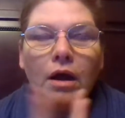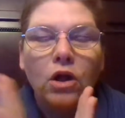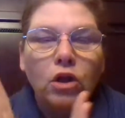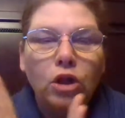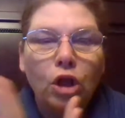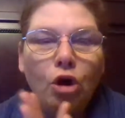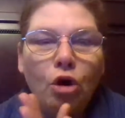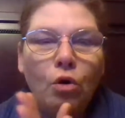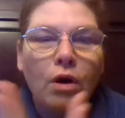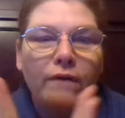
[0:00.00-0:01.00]

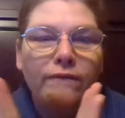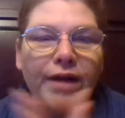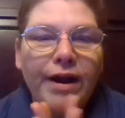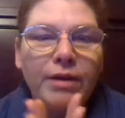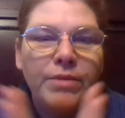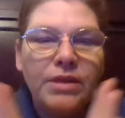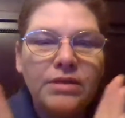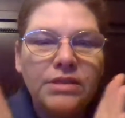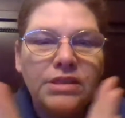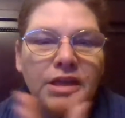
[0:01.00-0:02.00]
low
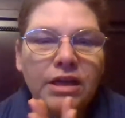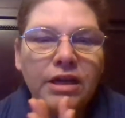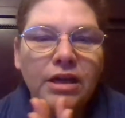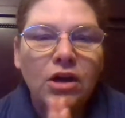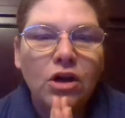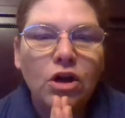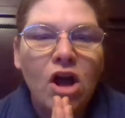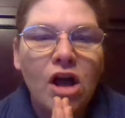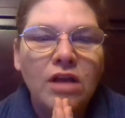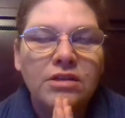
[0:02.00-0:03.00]
vitamin D
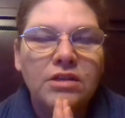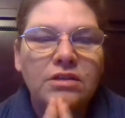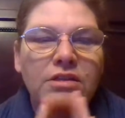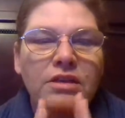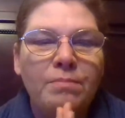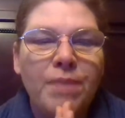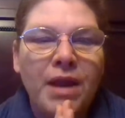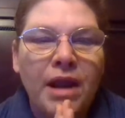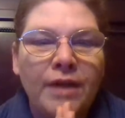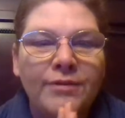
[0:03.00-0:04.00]
causes the
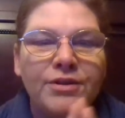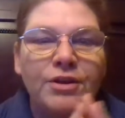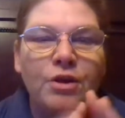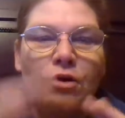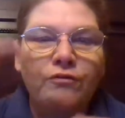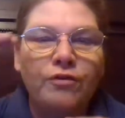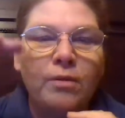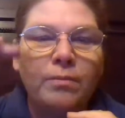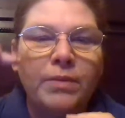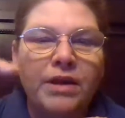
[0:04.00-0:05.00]
pain to go
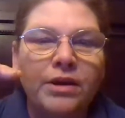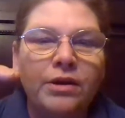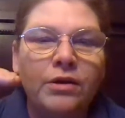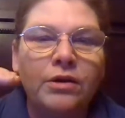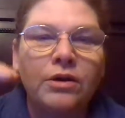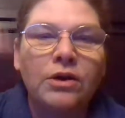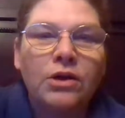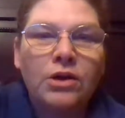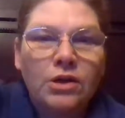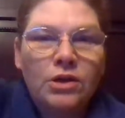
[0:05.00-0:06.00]
from here
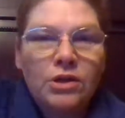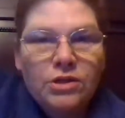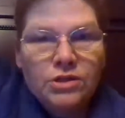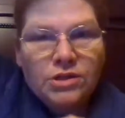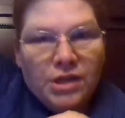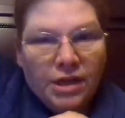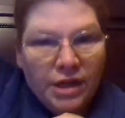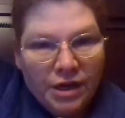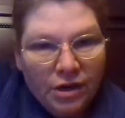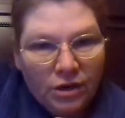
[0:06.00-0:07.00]
to
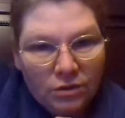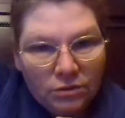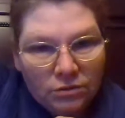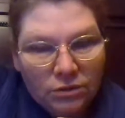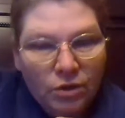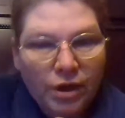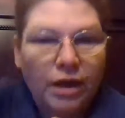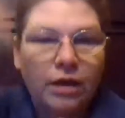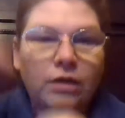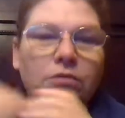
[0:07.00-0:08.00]
here. Okay.